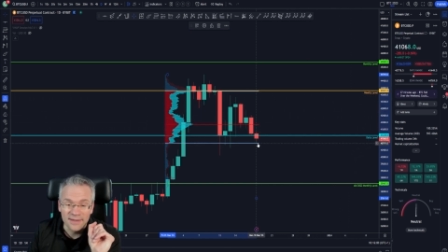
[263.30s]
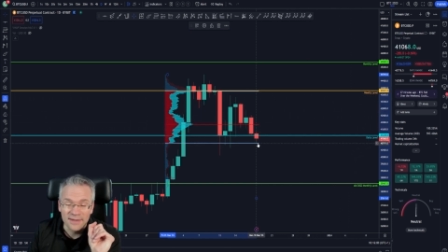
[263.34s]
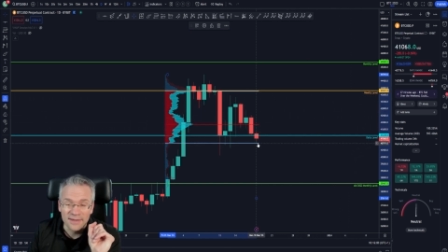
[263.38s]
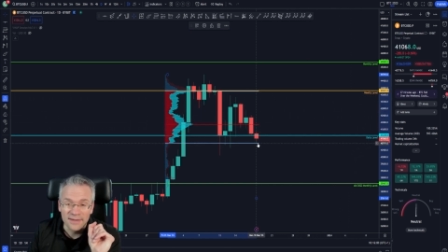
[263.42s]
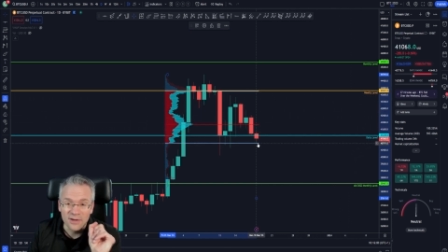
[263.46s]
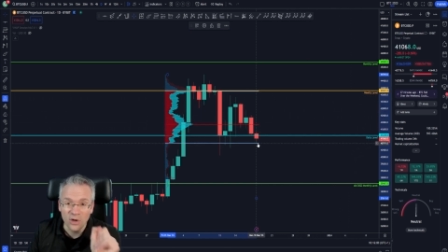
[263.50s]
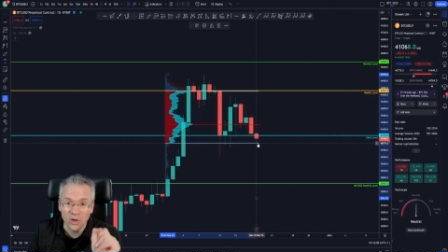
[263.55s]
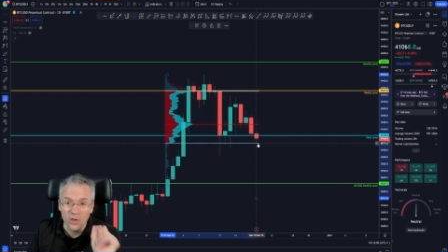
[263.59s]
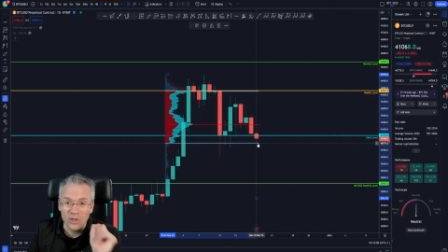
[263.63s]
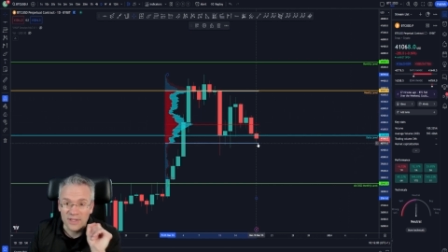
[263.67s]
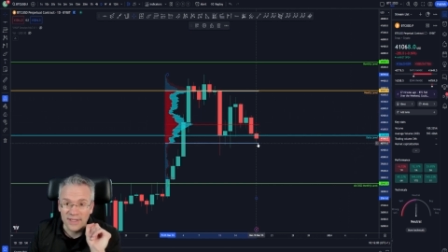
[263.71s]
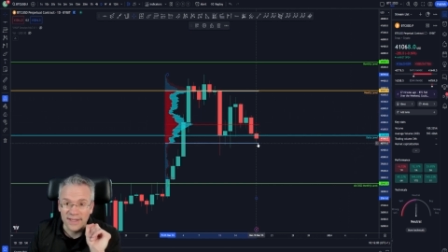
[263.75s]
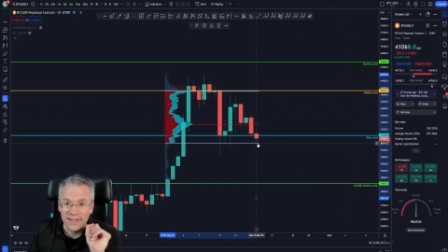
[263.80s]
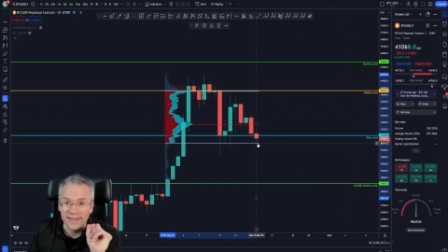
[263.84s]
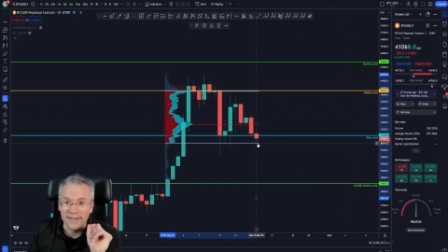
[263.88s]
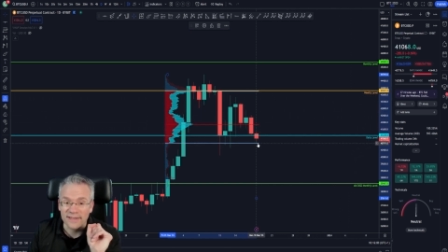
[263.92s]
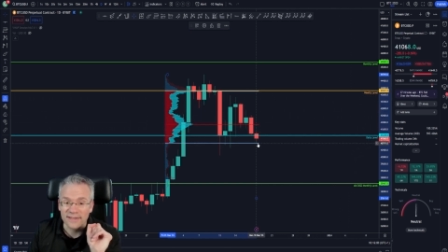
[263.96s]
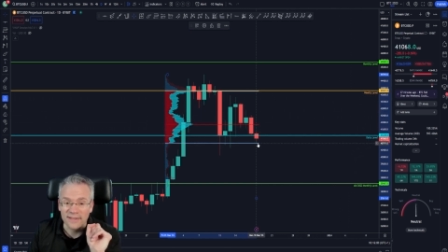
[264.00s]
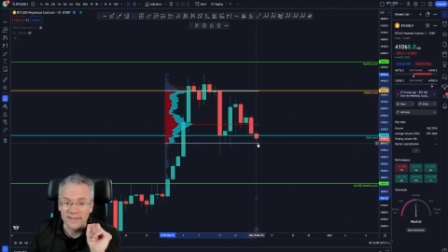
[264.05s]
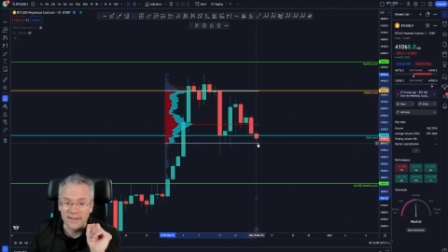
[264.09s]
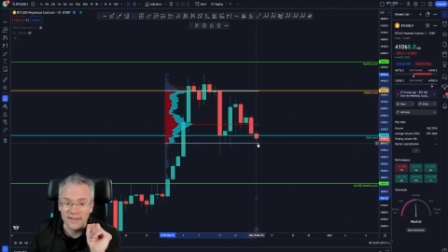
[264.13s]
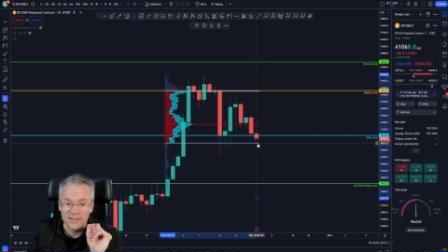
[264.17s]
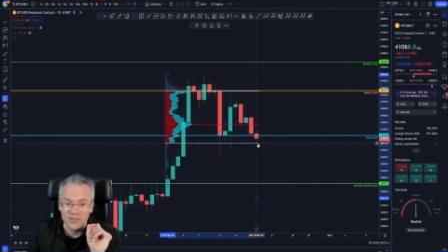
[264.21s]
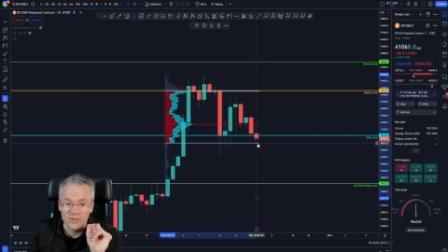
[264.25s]
holding it
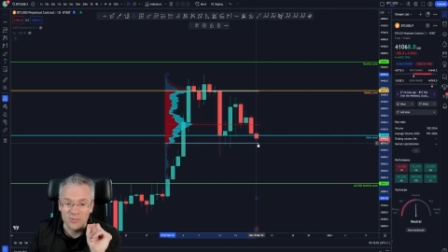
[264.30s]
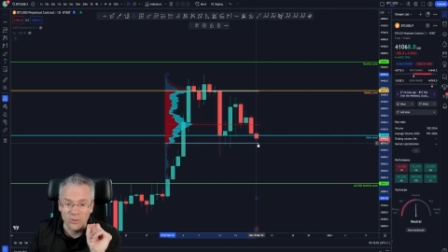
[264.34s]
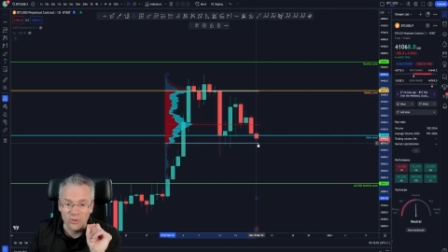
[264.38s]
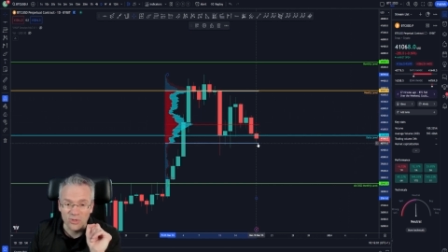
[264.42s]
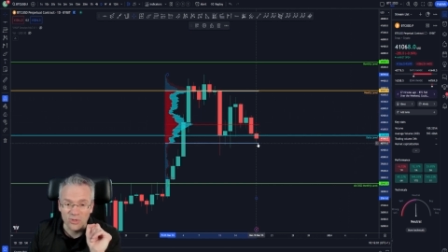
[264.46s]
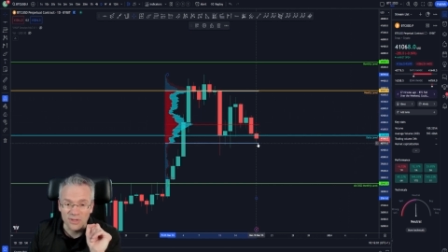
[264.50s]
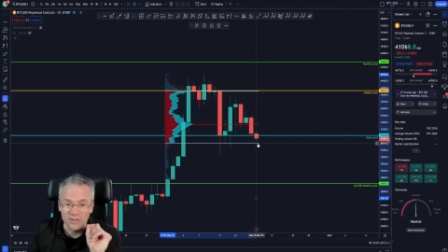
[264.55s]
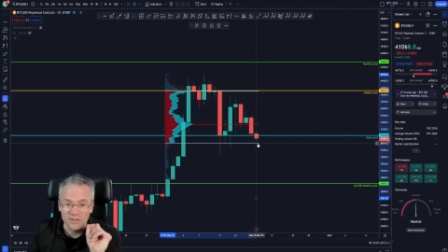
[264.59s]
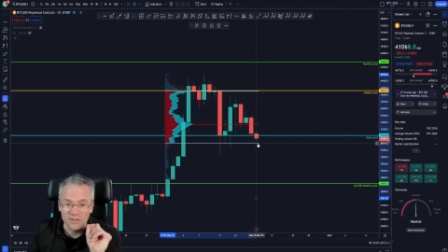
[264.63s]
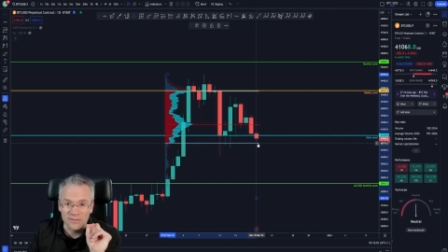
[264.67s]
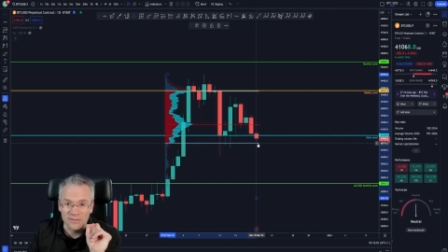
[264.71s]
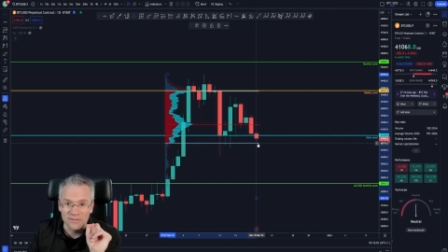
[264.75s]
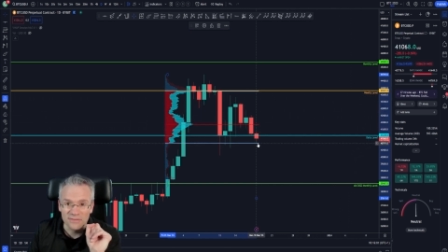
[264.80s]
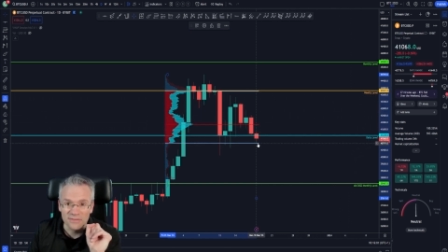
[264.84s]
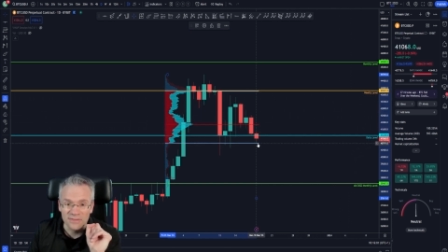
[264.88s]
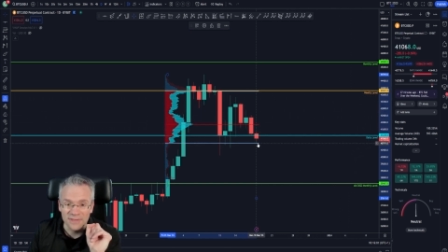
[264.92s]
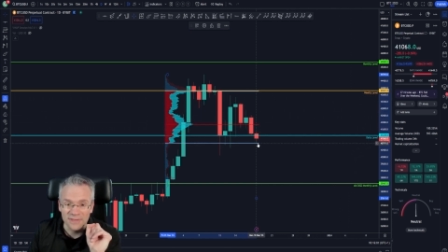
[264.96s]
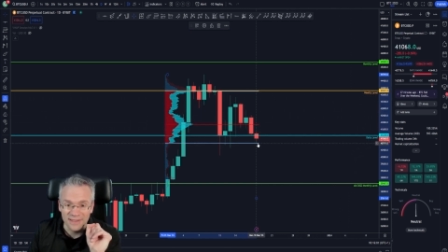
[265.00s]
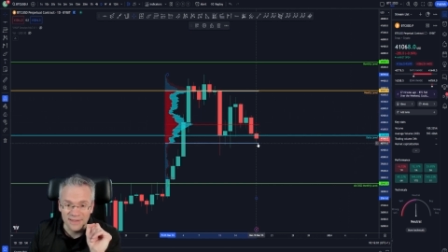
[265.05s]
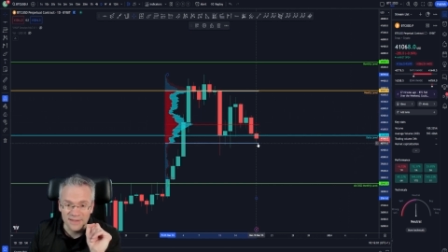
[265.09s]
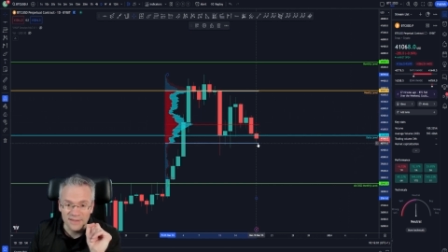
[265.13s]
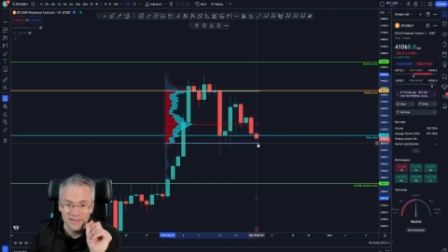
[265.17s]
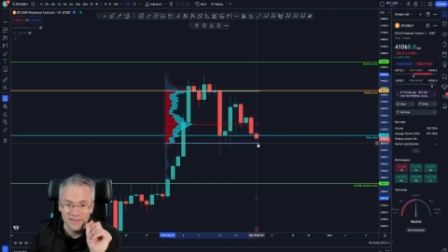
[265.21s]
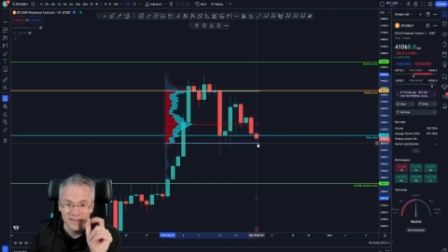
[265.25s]
as support.
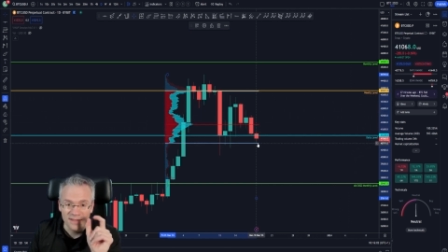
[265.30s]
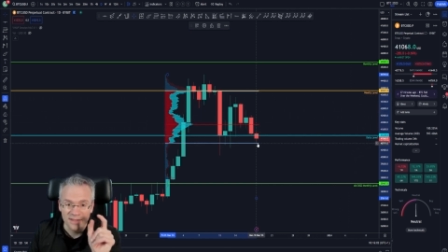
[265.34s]
Yeah.